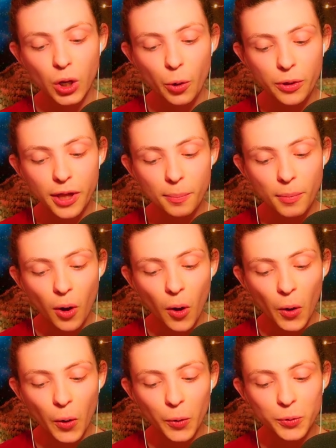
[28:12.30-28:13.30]
Know them
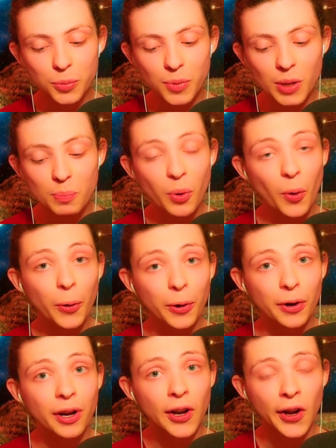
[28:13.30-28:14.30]
all to be
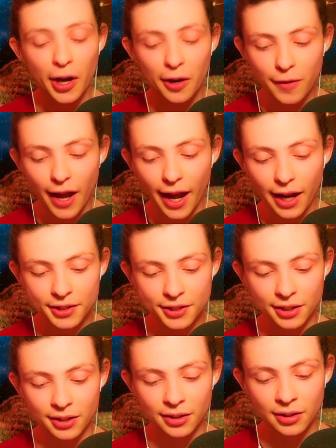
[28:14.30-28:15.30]
born of
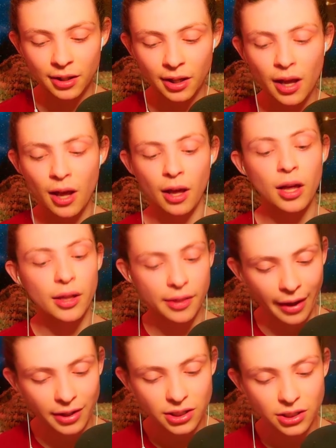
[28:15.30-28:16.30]
action.
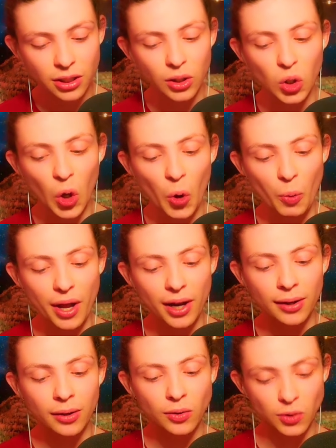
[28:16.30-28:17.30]
Thus,
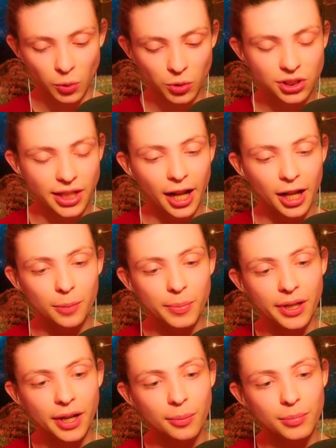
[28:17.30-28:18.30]
knowing, you shall
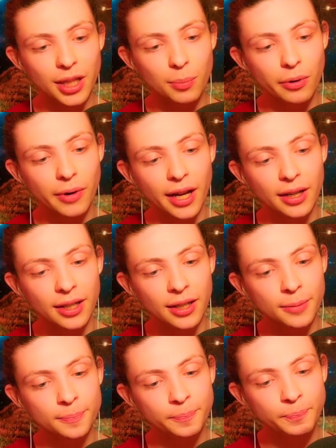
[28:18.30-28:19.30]
become
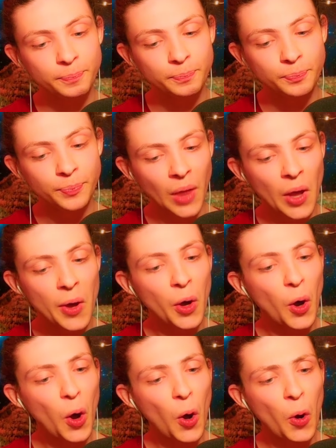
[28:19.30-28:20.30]
liberated.
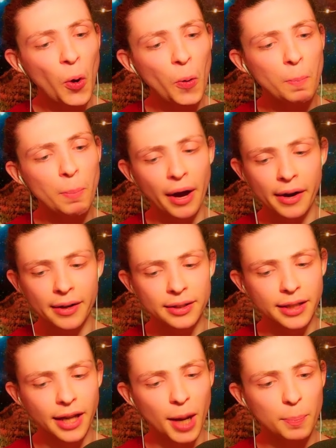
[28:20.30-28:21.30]
O
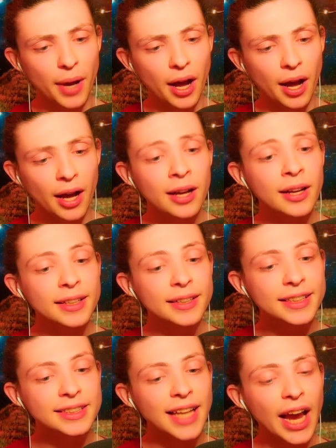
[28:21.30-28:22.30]
Parantapa,
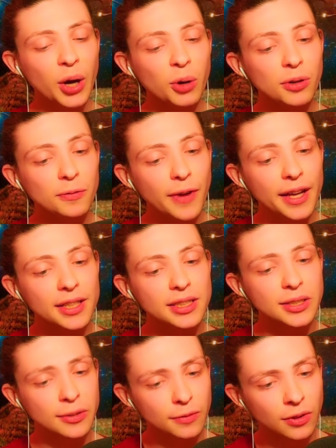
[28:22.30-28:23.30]
the
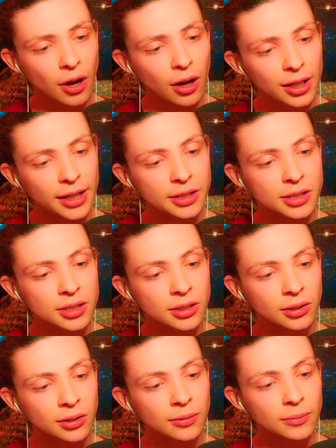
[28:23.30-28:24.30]
sacrifice of knowledge,